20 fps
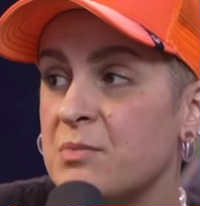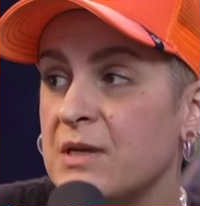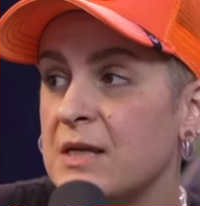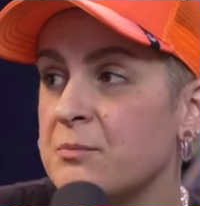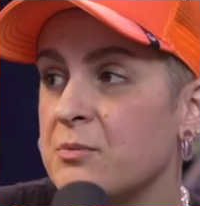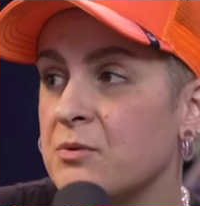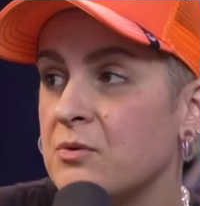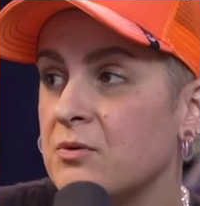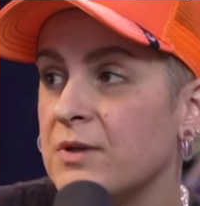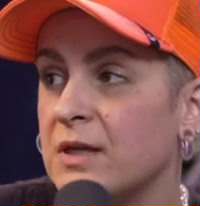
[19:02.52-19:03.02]

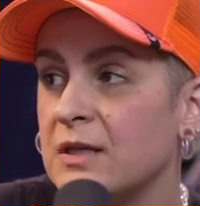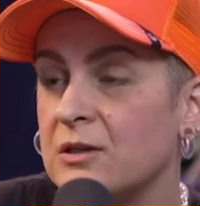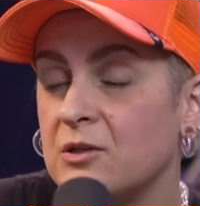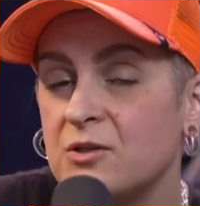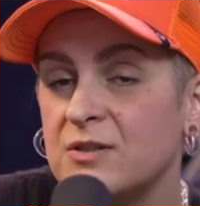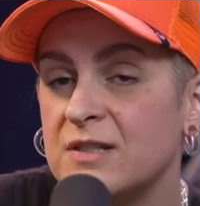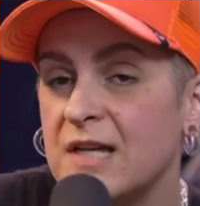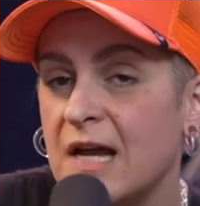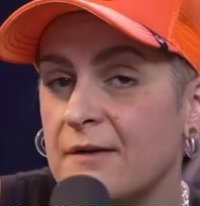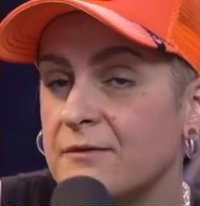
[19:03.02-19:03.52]
people. They
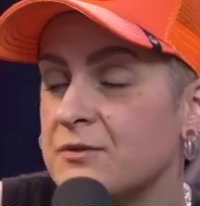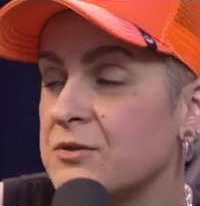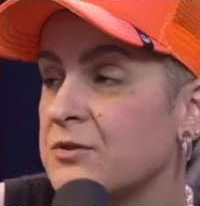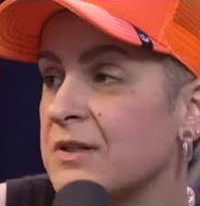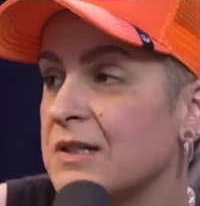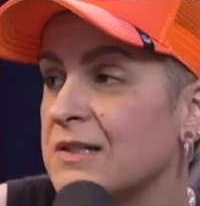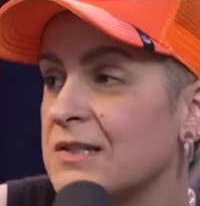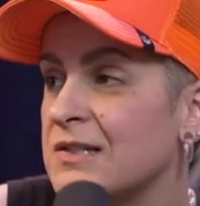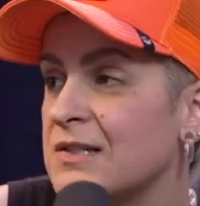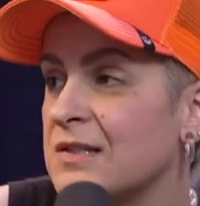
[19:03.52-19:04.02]
looked after
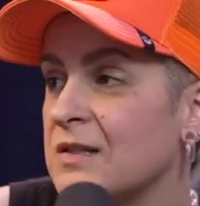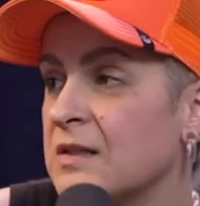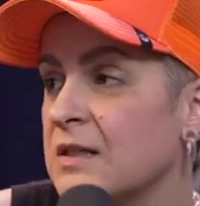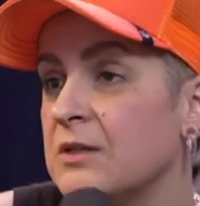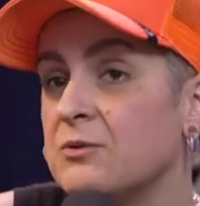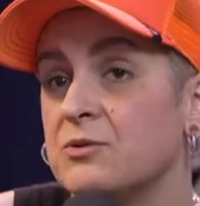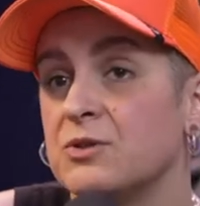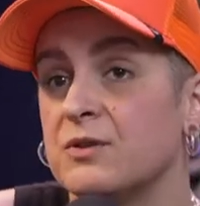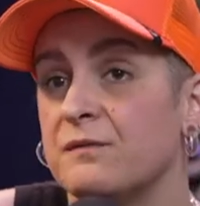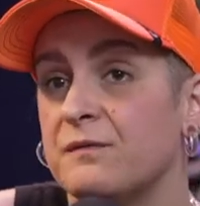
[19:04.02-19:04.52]
us.
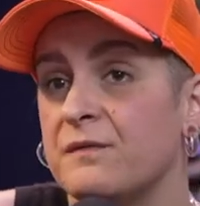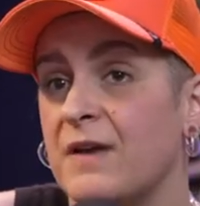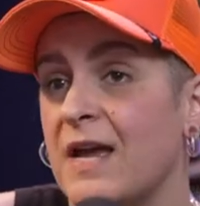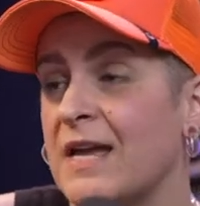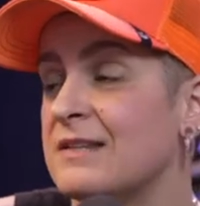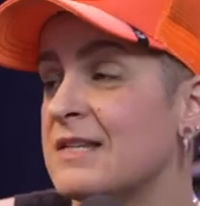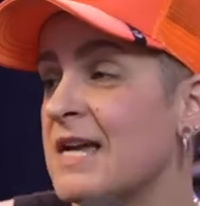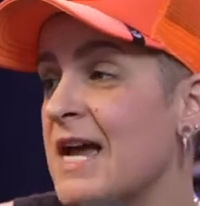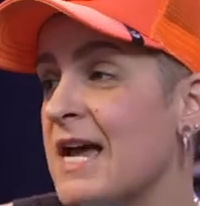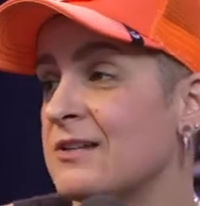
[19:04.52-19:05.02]
Nice. It was a
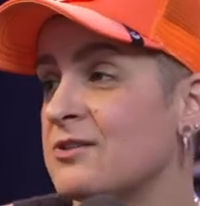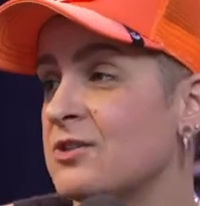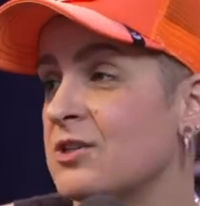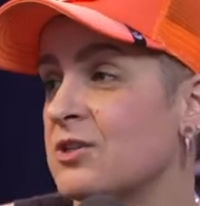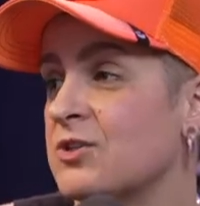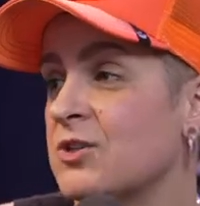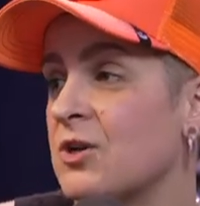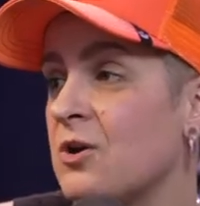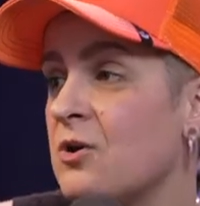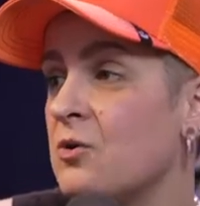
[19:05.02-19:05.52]
fantastic
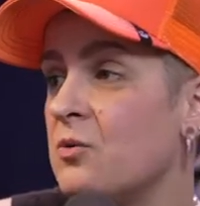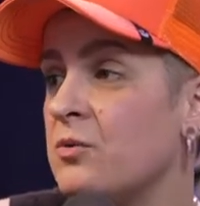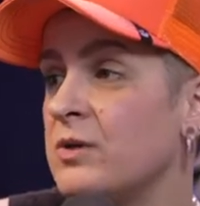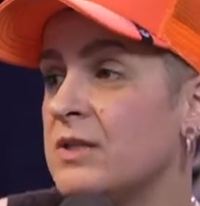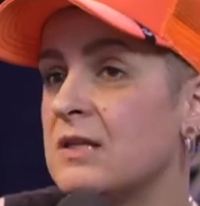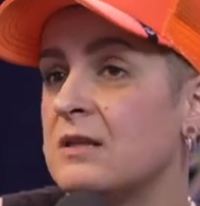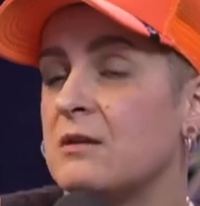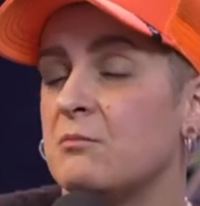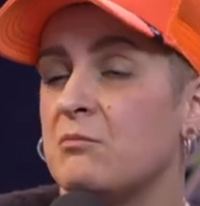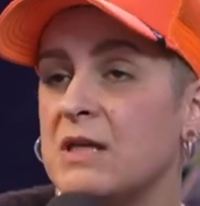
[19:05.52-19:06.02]
show. We
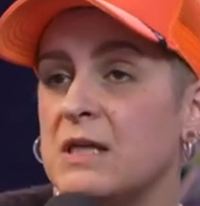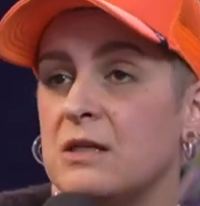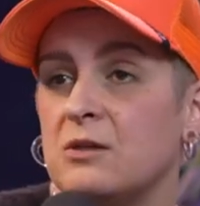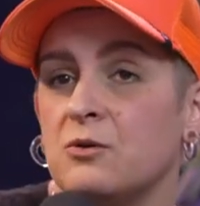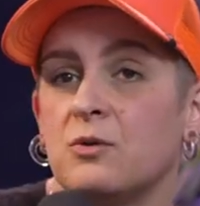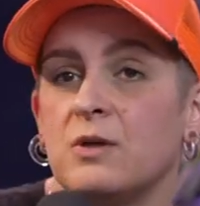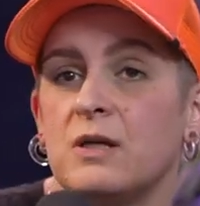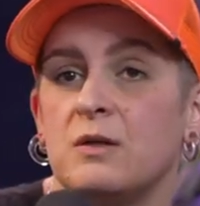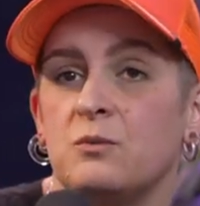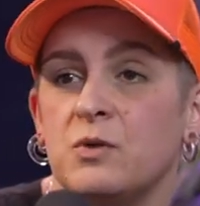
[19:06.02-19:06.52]
did the meet and
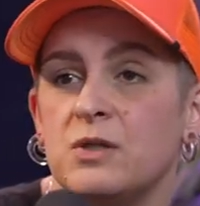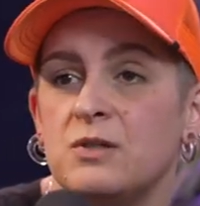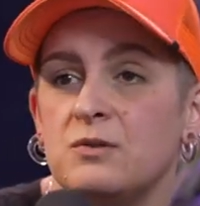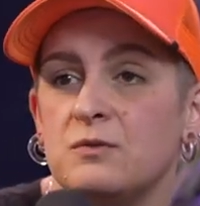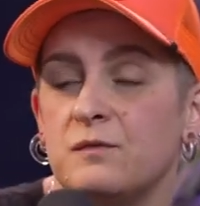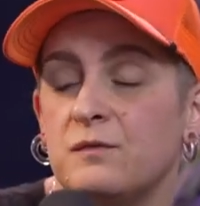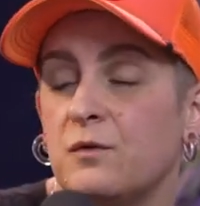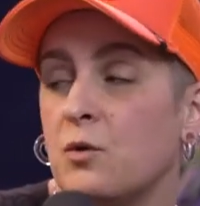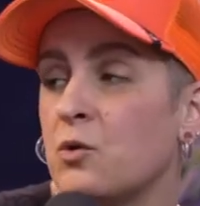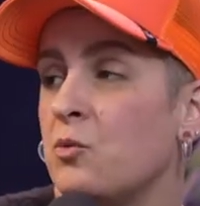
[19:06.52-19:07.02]
greet. We
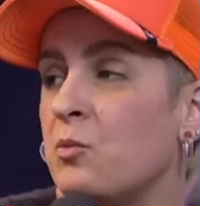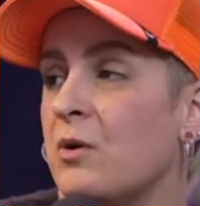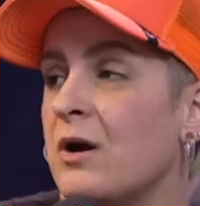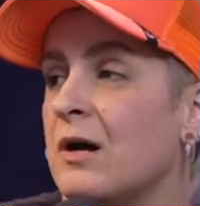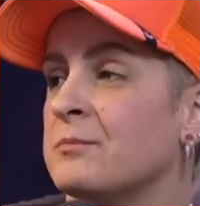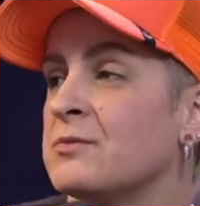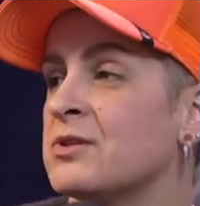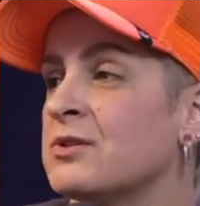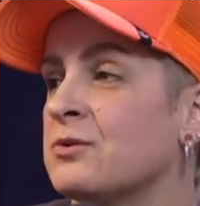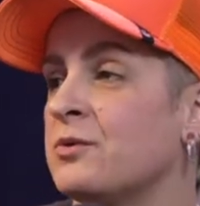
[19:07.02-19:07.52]
do photo
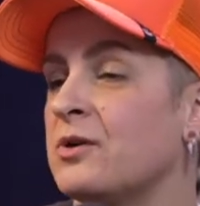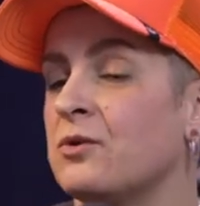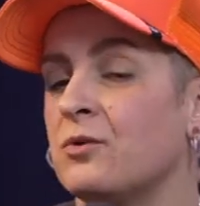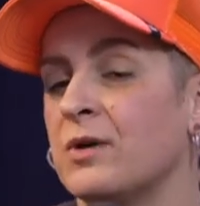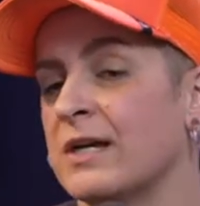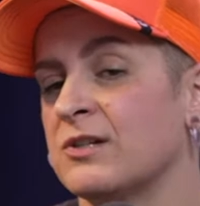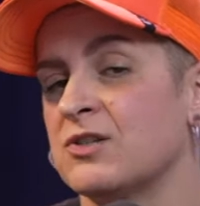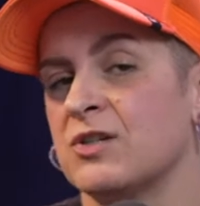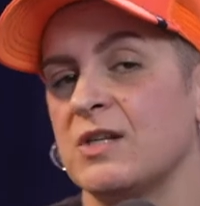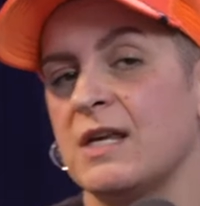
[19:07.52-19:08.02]
bombs. So we don't
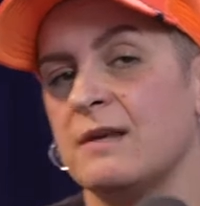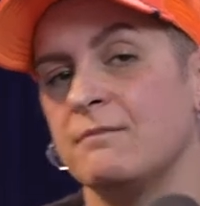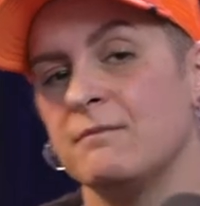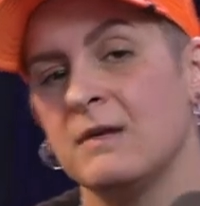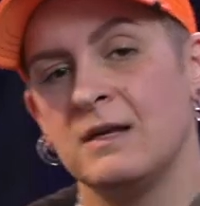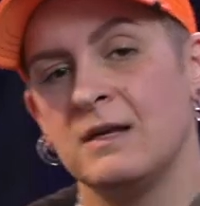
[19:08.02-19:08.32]
actually